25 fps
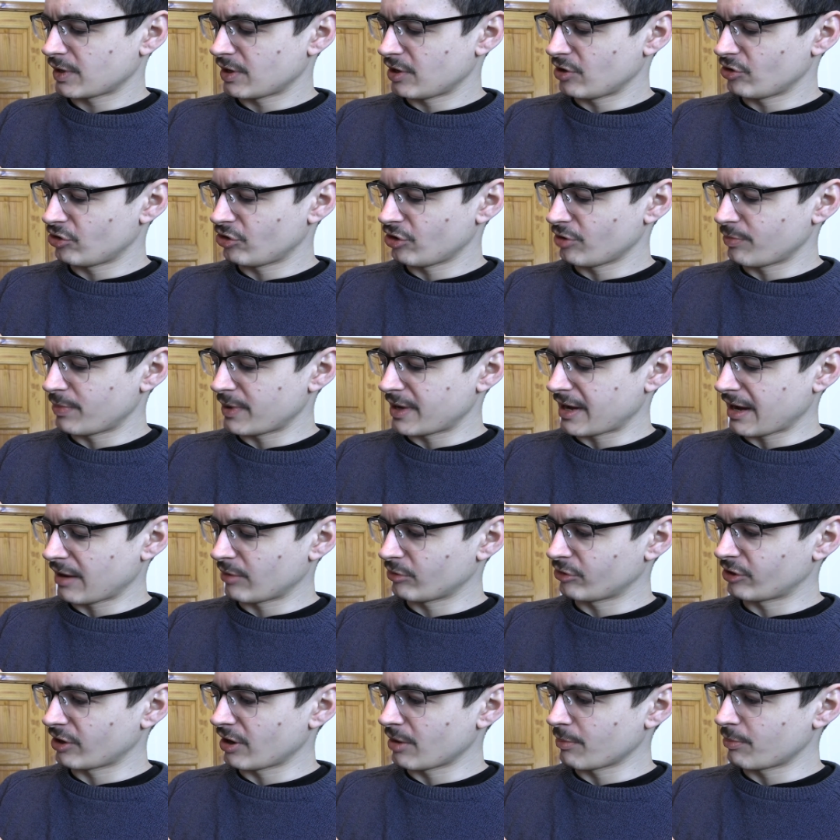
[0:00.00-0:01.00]
it should be
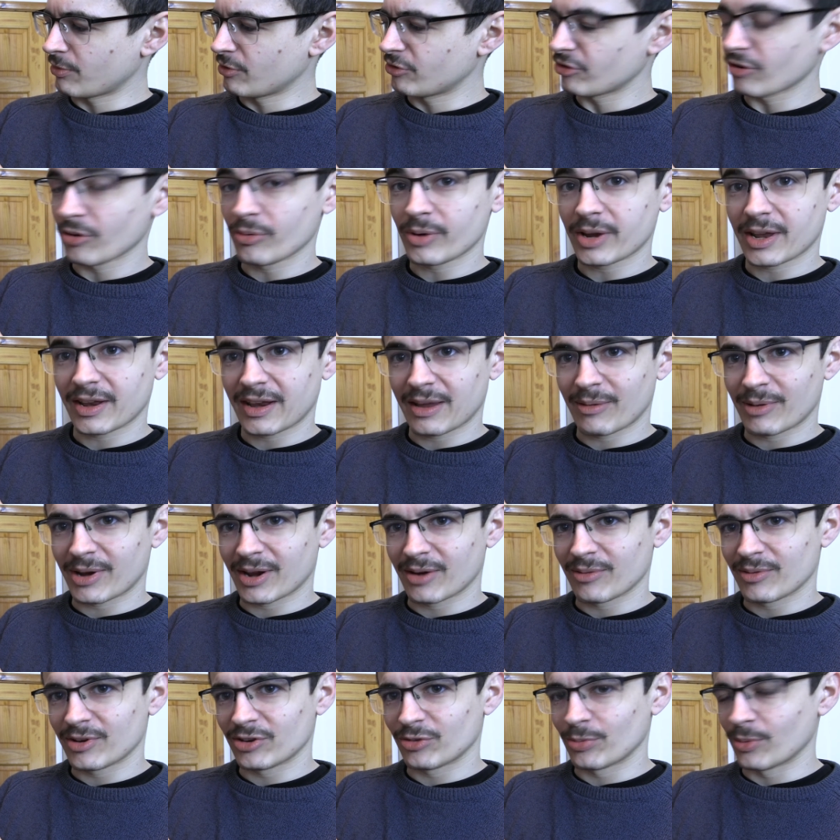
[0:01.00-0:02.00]
counting upwards. Oh yeah, there we
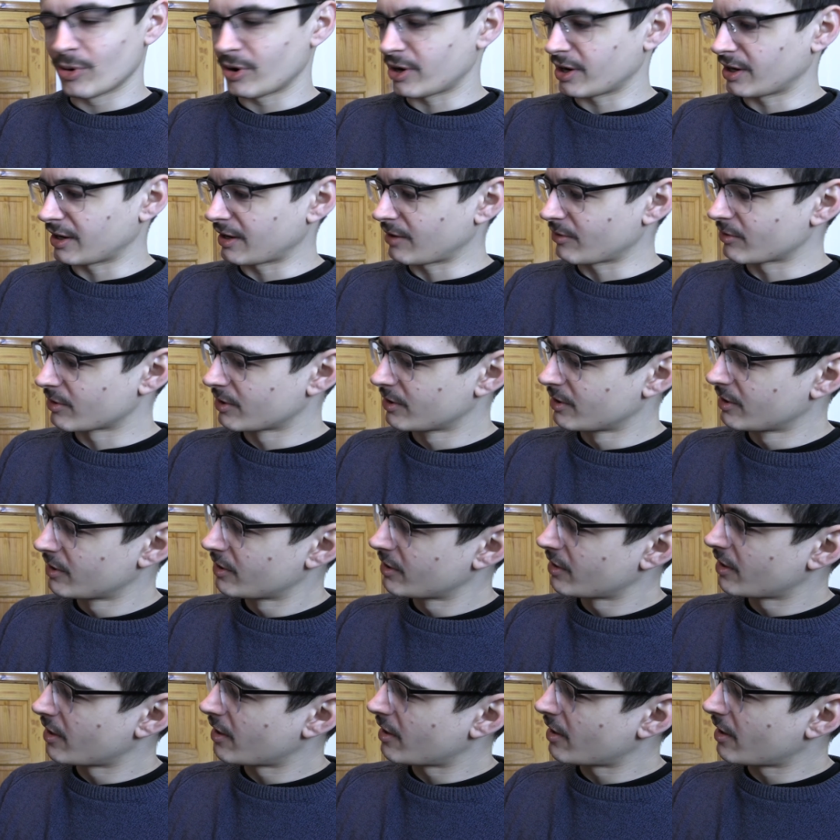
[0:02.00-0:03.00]
go, it's working now.
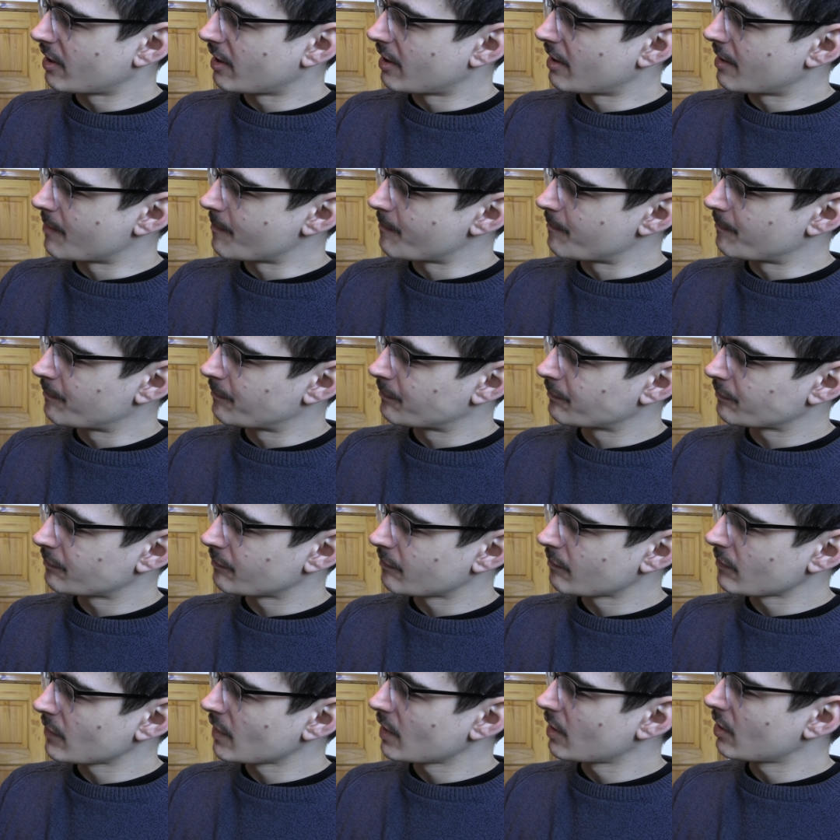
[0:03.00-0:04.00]
Um,
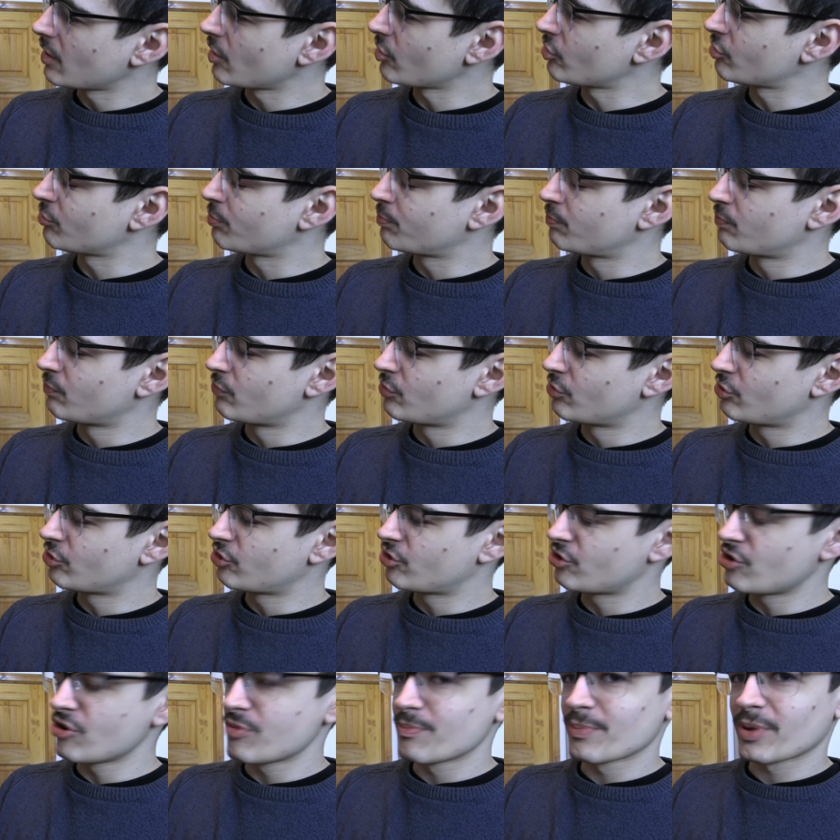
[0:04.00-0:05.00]
I
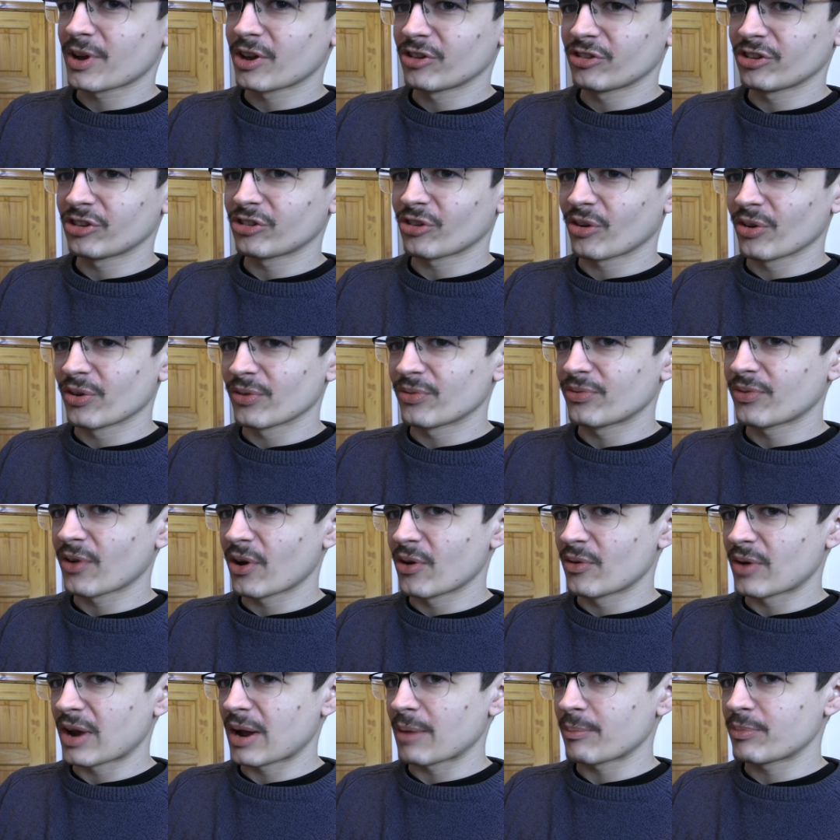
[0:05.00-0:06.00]
assume because it's on a
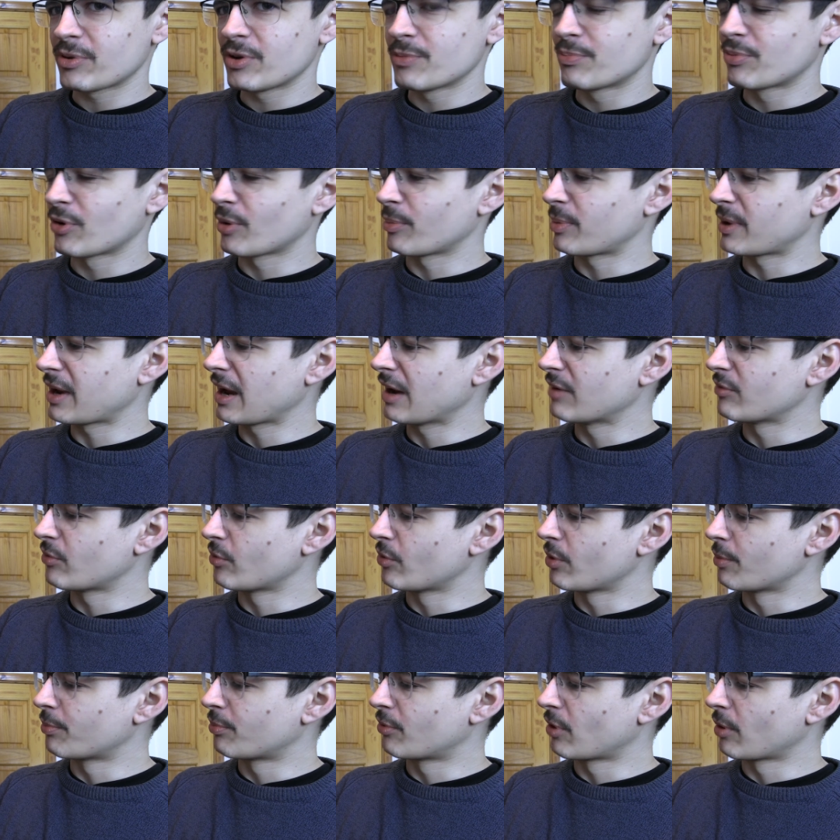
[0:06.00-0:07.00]
phone app, you probably have
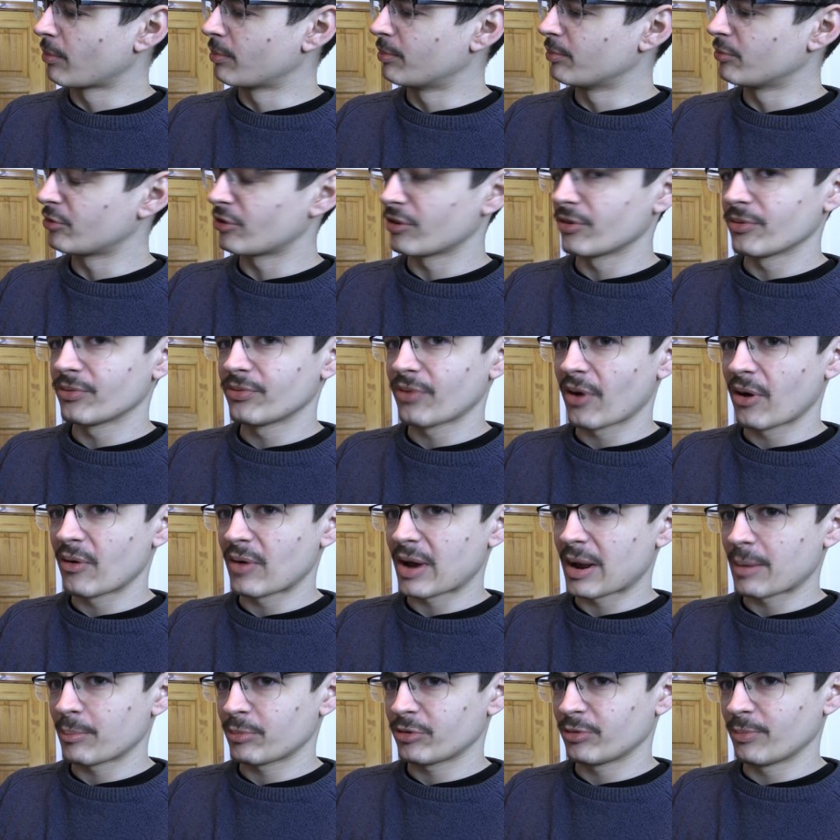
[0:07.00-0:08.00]
all the problems that
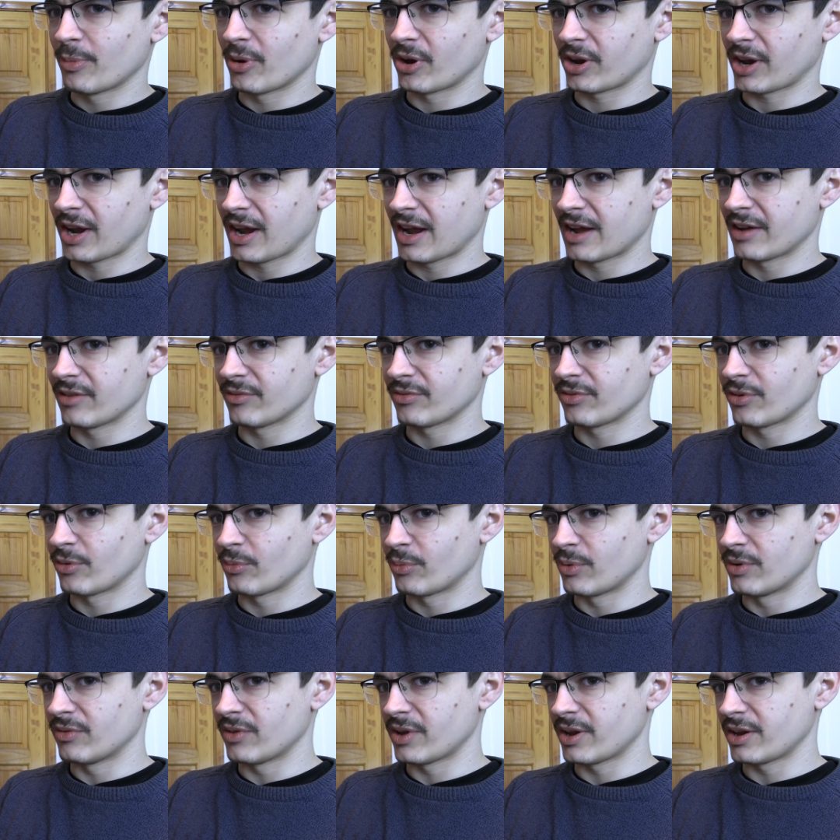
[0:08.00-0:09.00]
phone apps might have
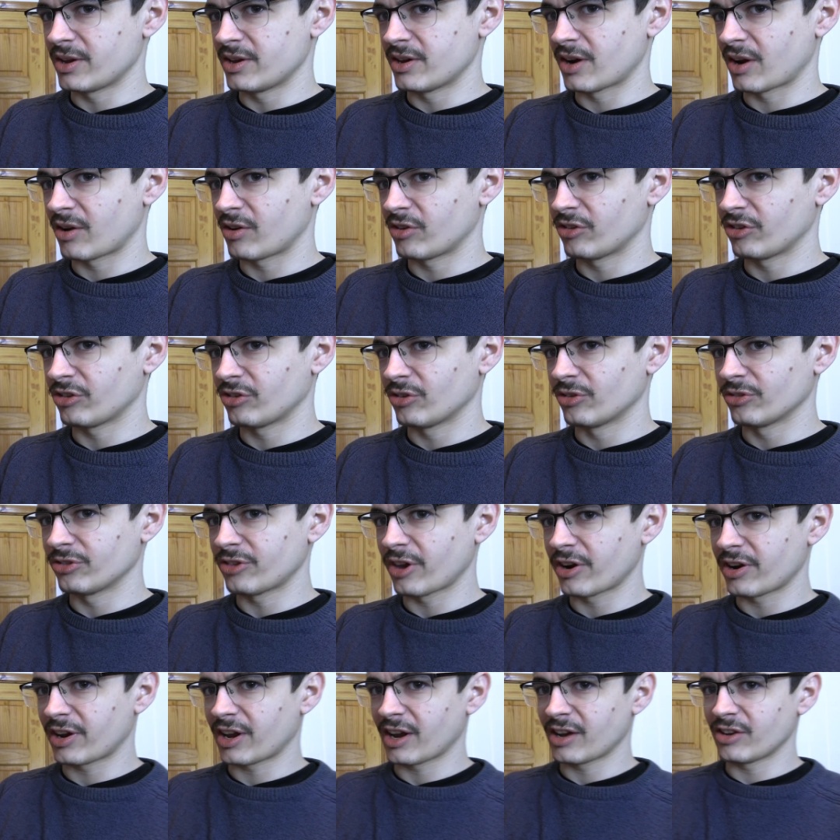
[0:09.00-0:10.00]
with it, you know, because it's not
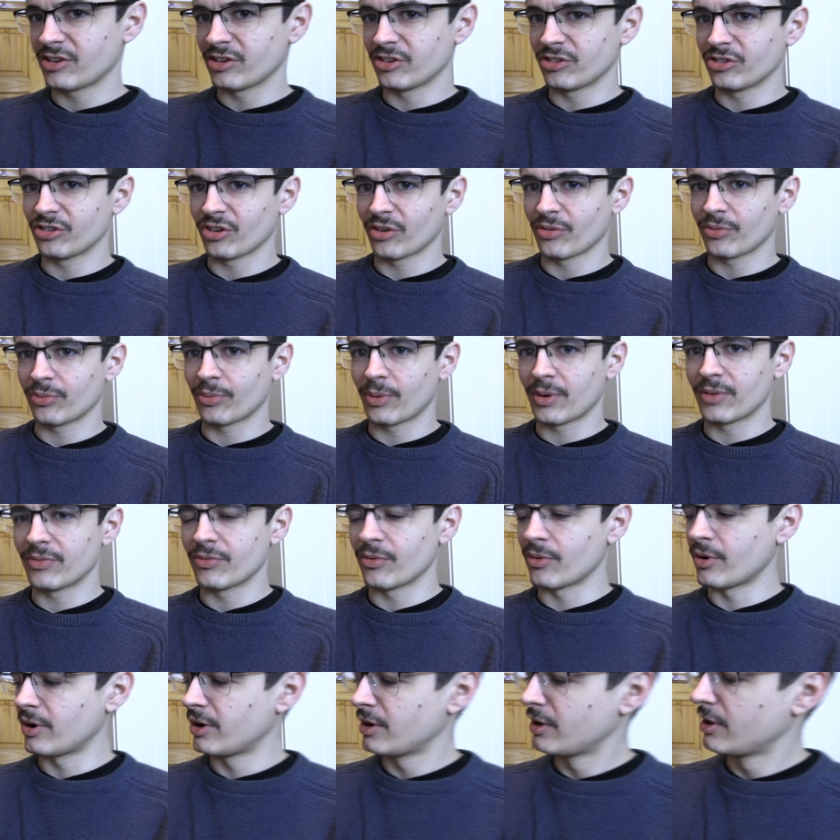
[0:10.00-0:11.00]
dedicated software
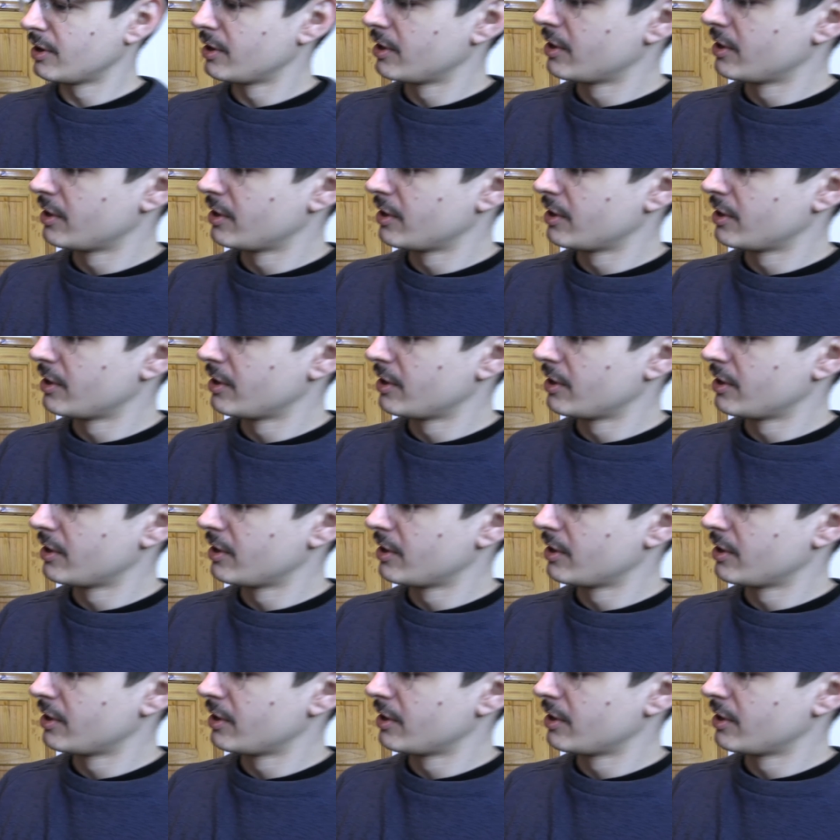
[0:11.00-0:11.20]
for it.